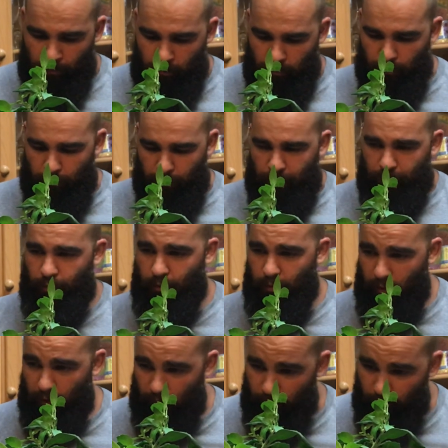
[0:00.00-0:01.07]
to make sure that I
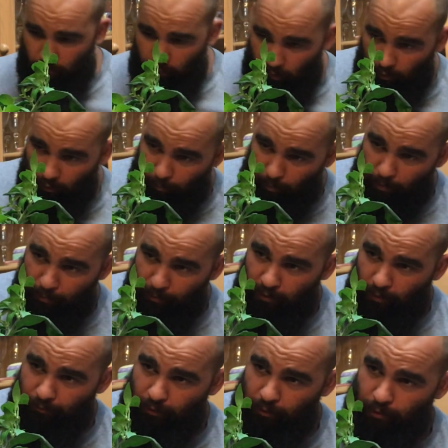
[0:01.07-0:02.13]
got all the peppers
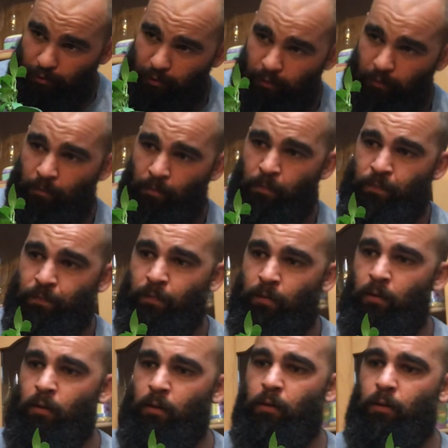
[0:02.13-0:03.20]
off the tree
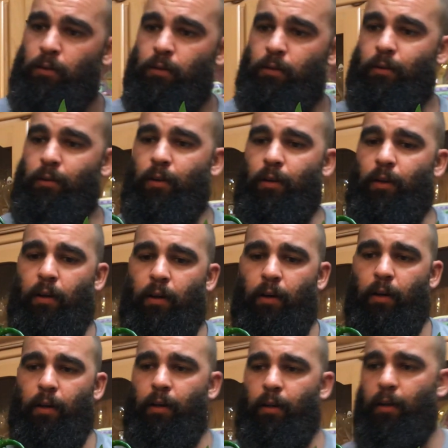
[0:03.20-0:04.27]
so that I
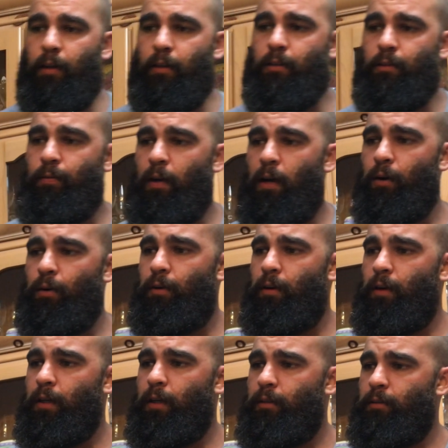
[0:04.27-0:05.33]
can get it to flower
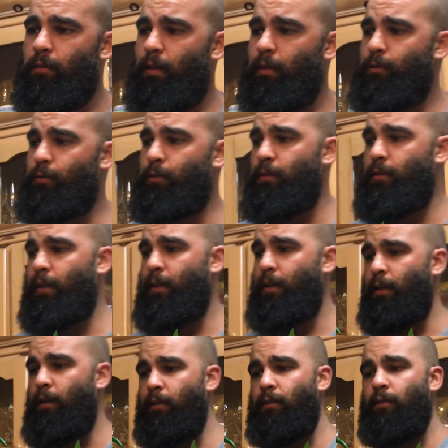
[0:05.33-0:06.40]
again as soon as I
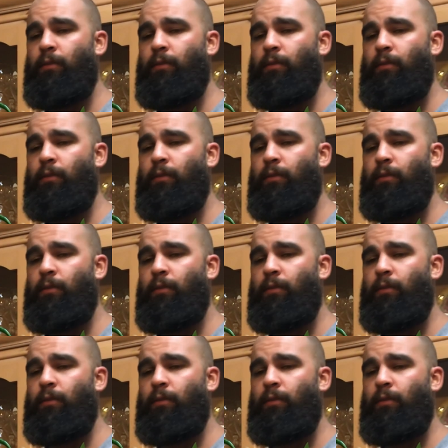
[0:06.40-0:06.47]
can.